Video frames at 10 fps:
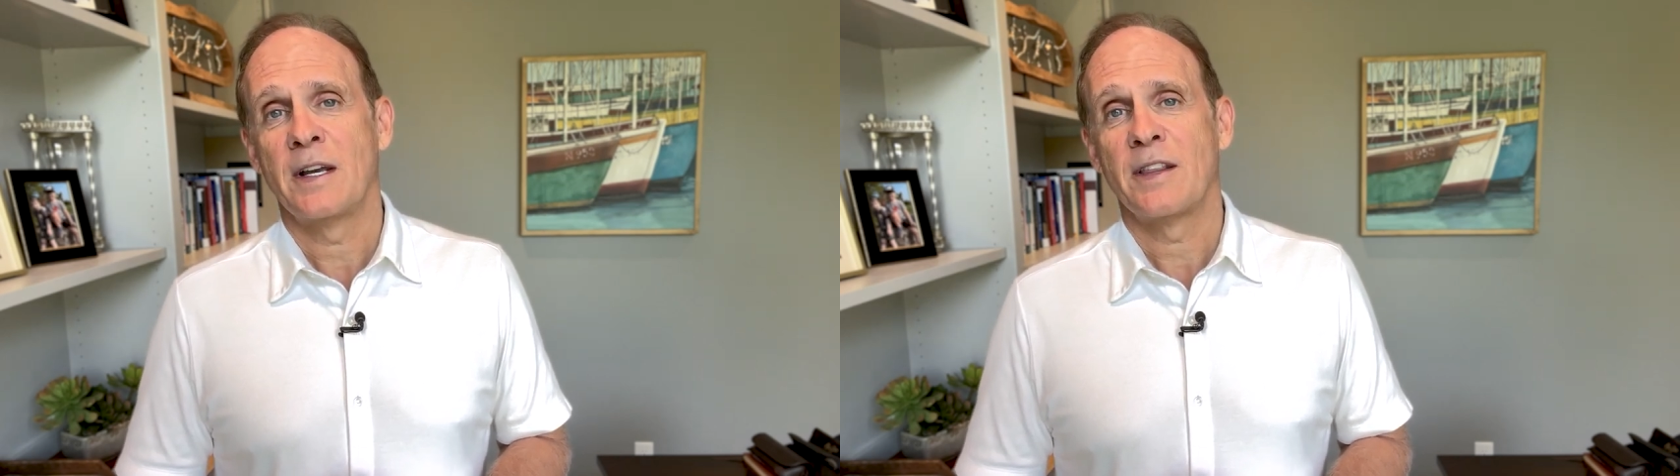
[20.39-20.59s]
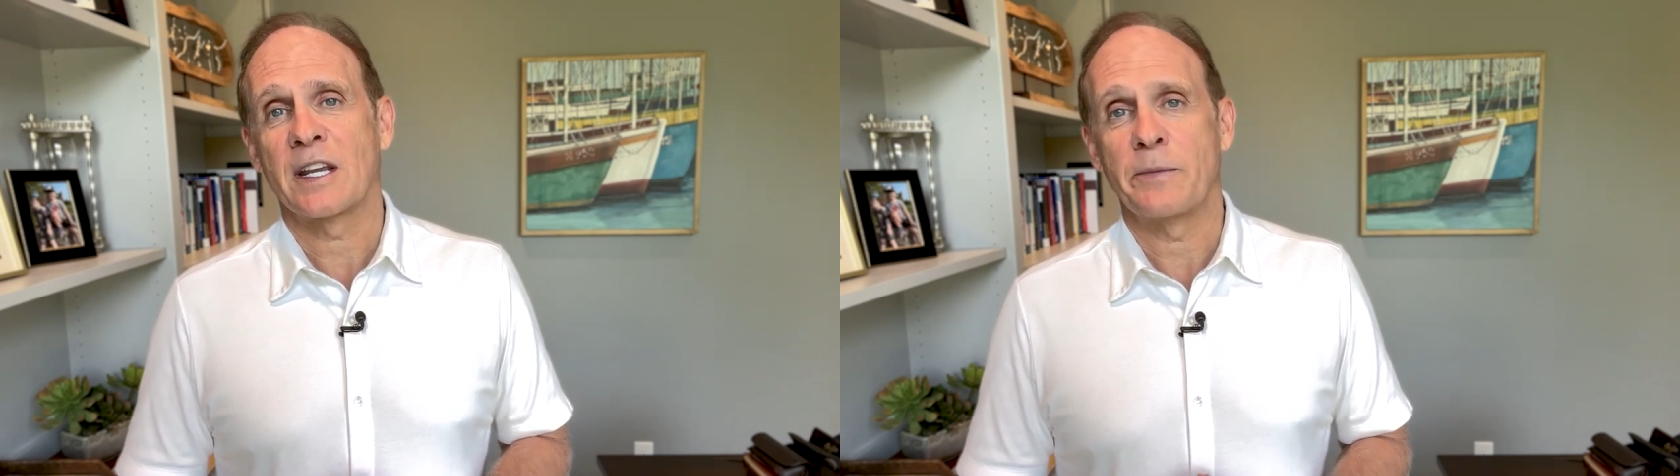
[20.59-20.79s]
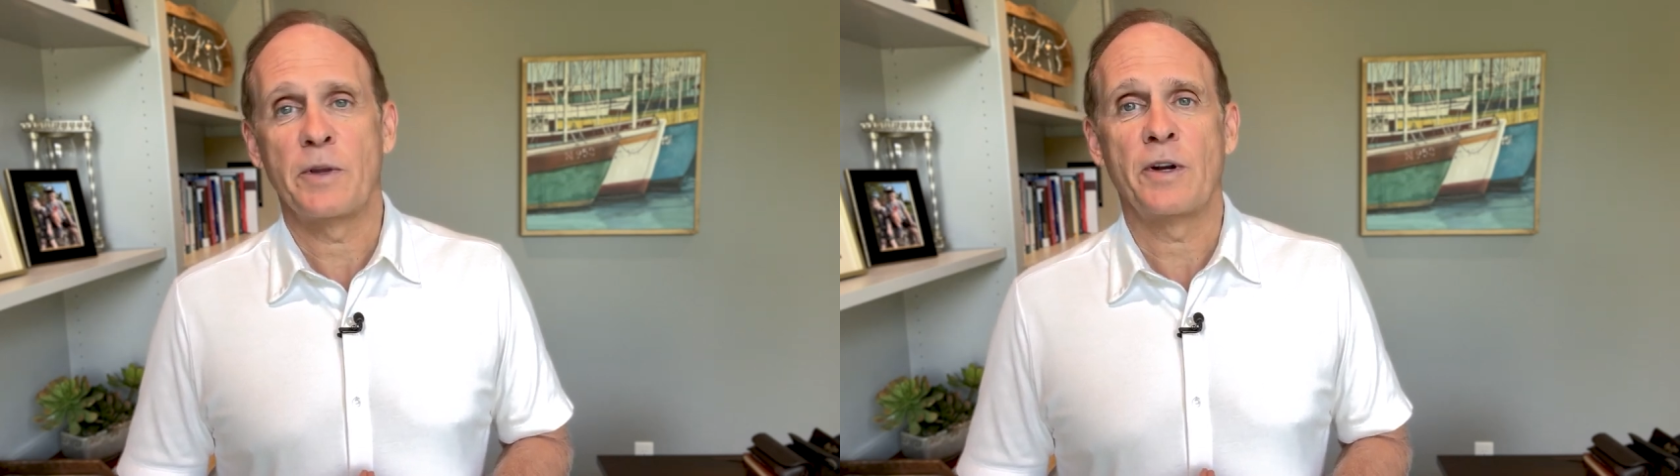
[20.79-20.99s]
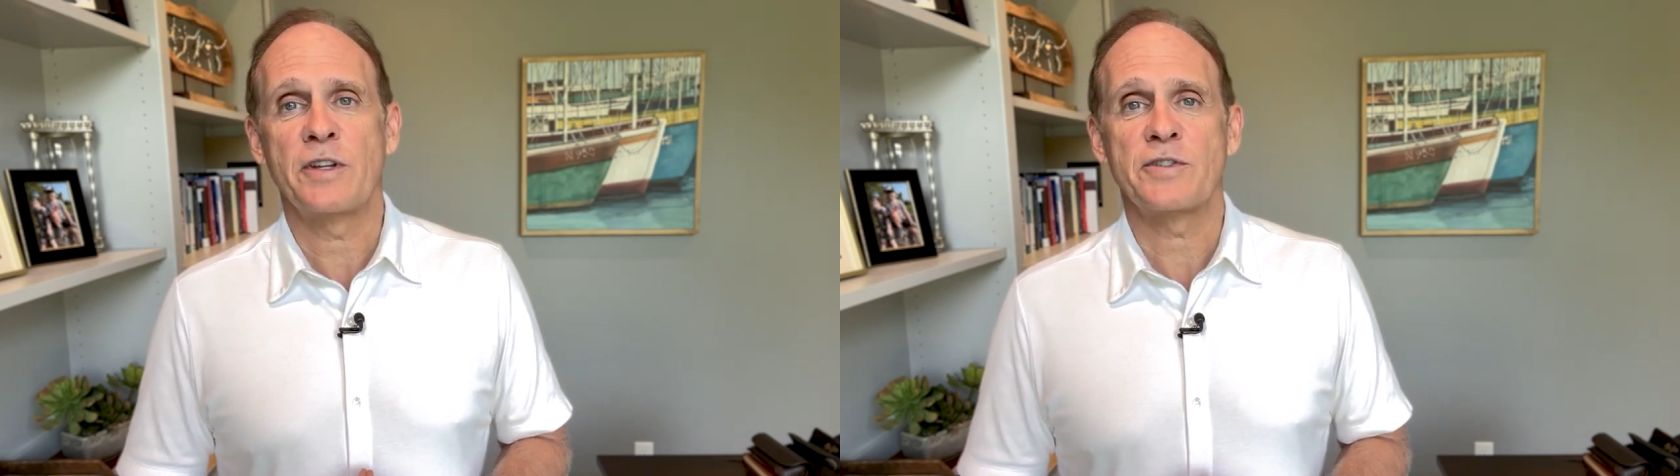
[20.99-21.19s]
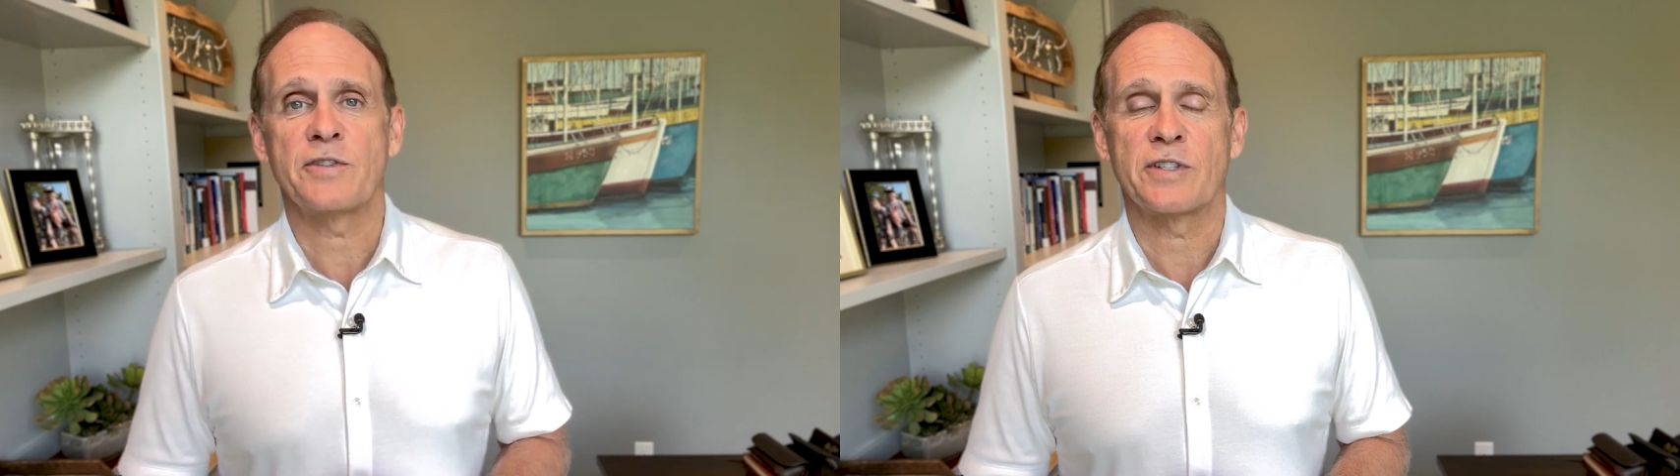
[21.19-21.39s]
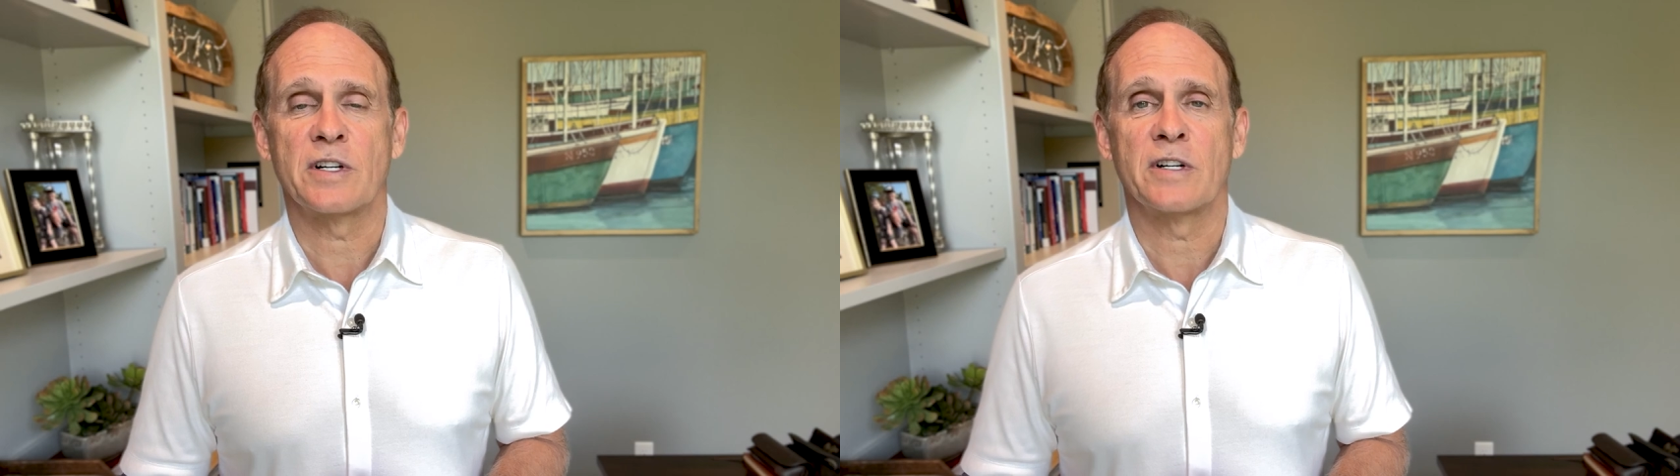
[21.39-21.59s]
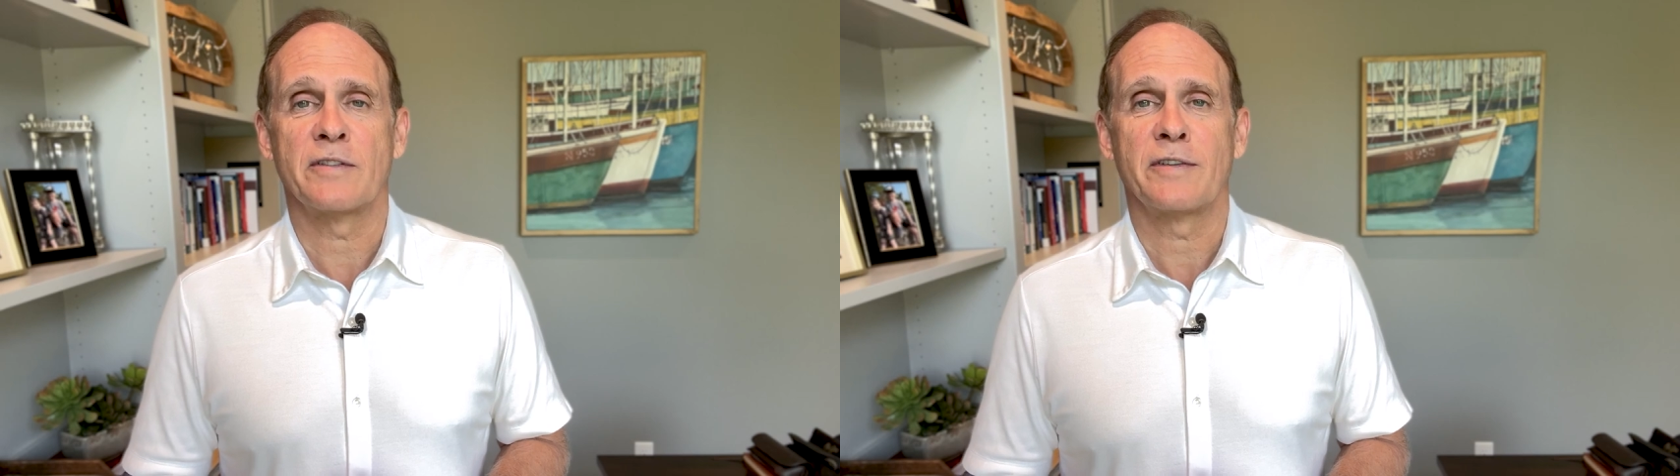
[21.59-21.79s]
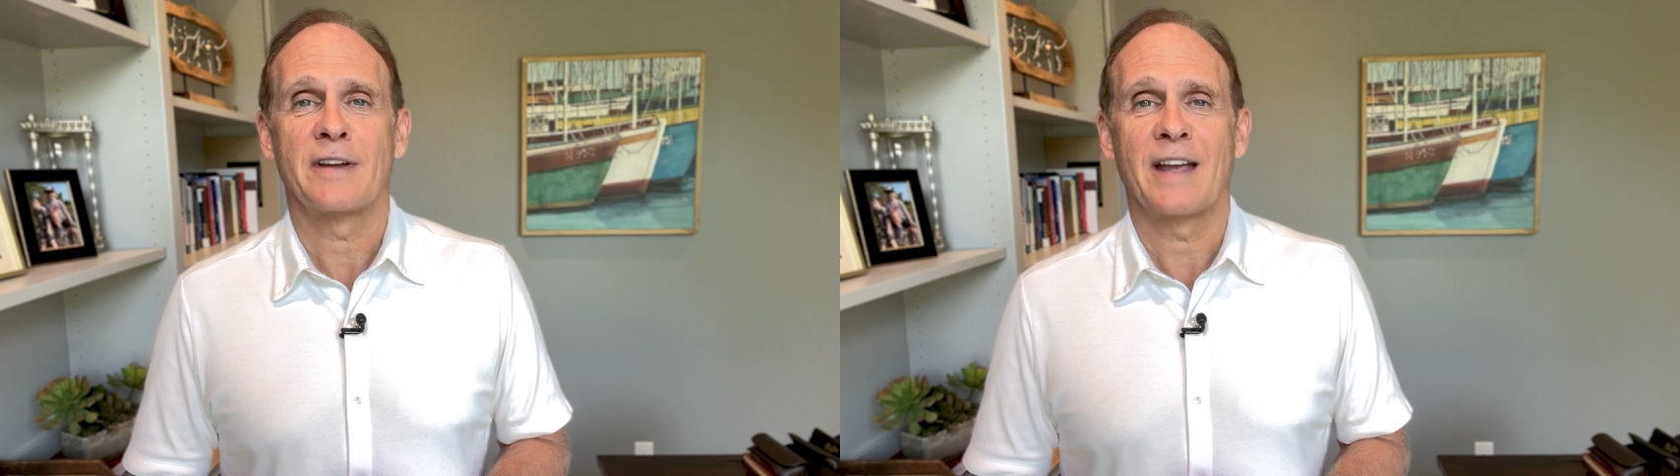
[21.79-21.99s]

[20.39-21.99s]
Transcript: the communities you serve,